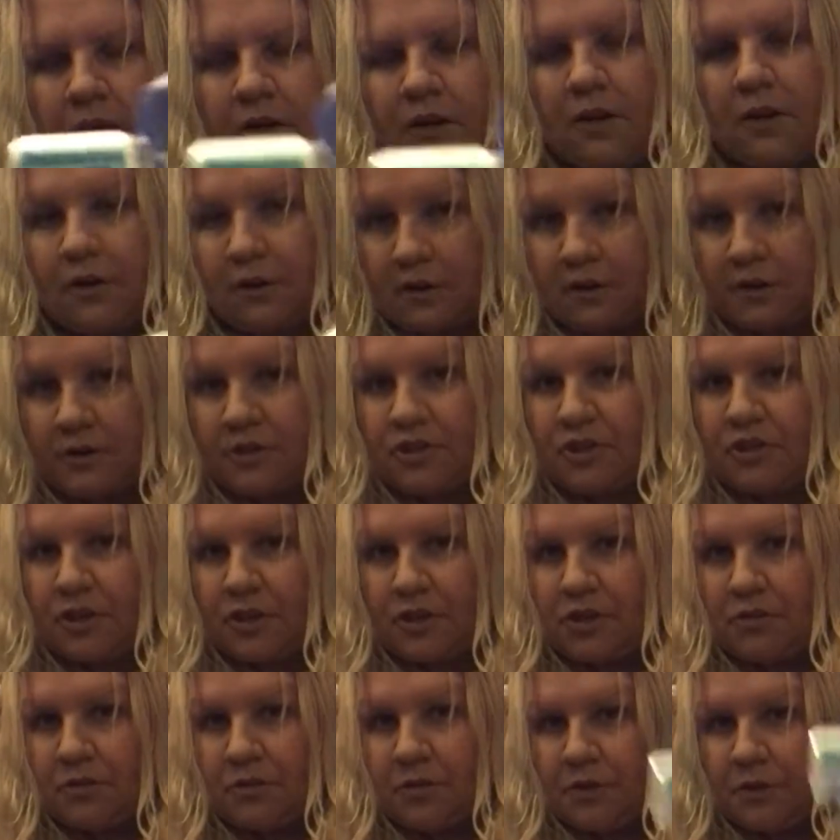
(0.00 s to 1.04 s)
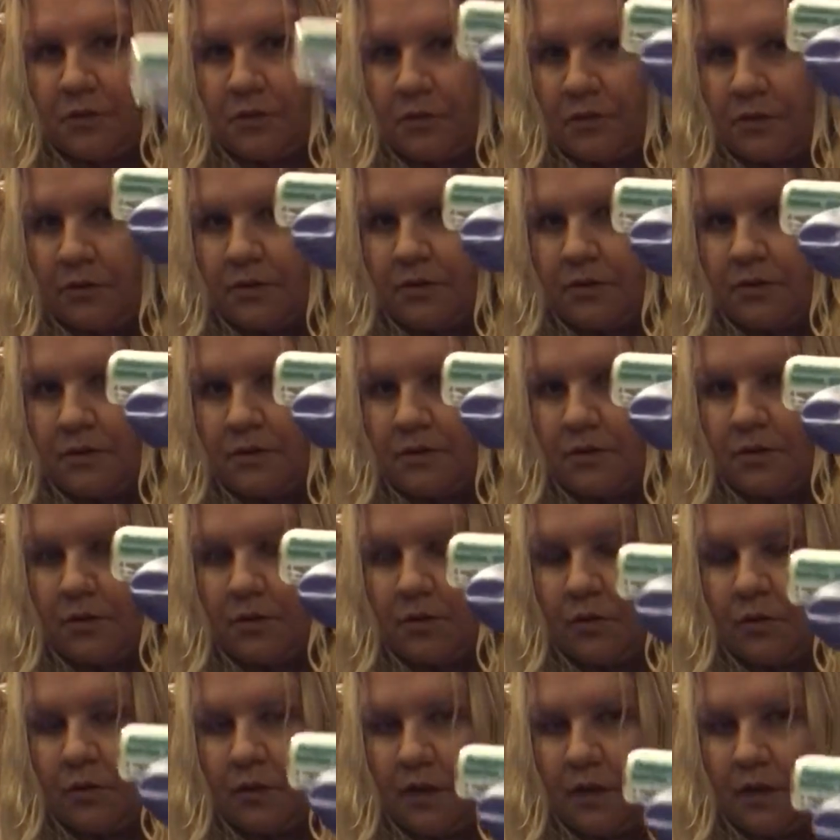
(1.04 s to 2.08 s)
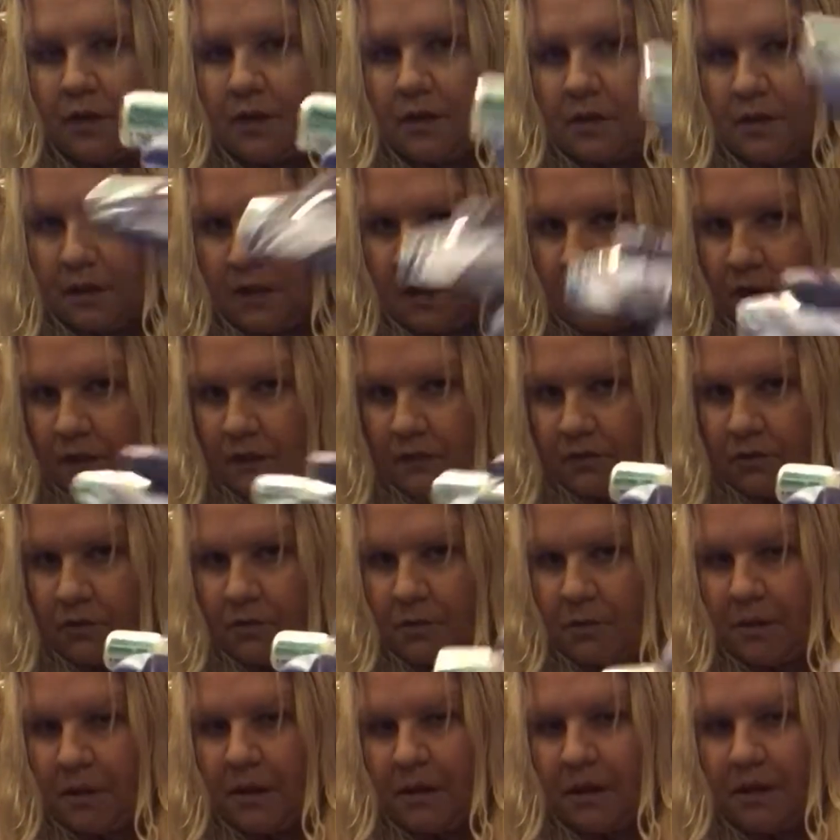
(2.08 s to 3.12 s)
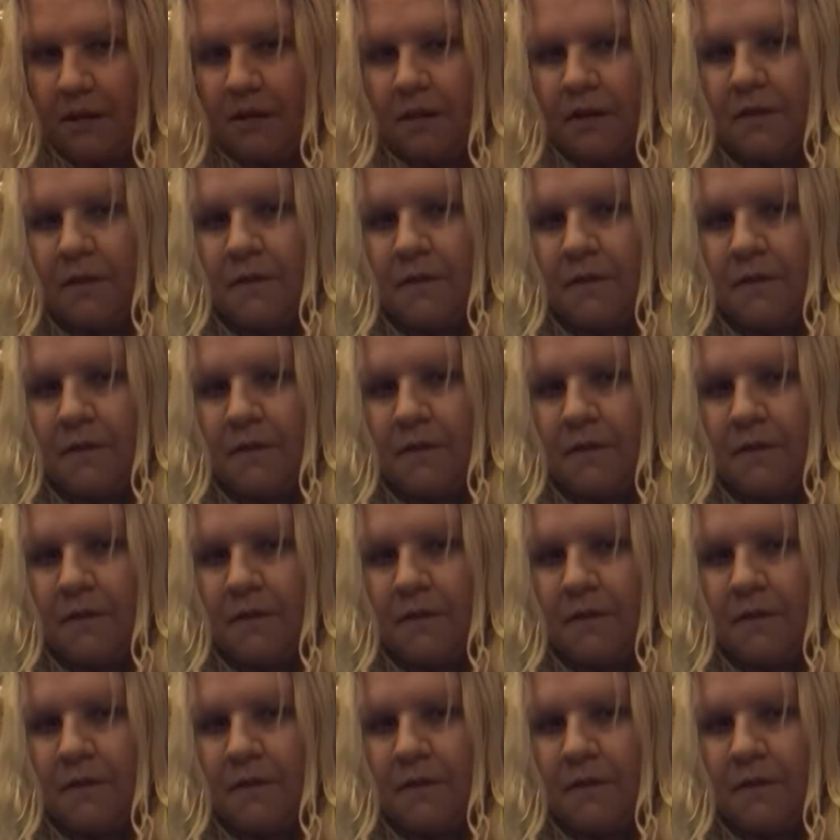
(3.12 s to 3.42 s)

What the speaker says: Are you going to judge me for using Zofran in the aftermath?